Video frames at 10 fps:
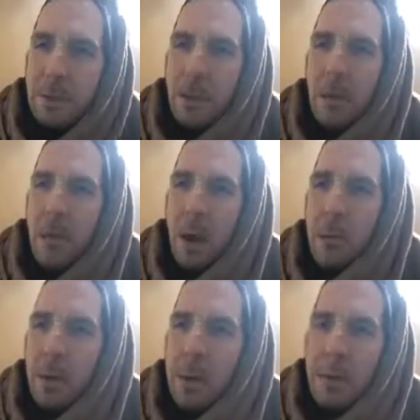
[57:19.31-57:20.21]
Srila
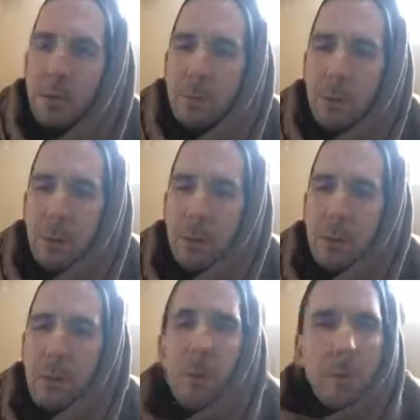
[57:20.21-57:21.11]
Prabhupada in his mission.
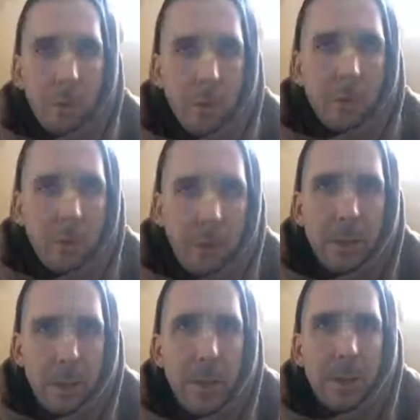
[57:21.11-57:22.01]
So this should be
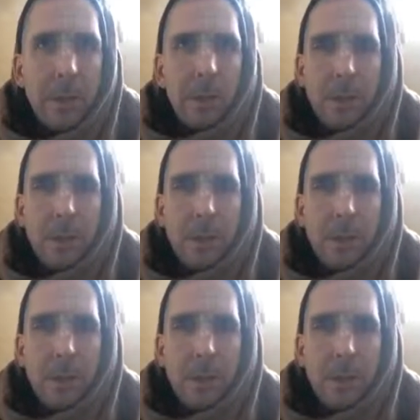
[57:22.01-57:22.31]
done.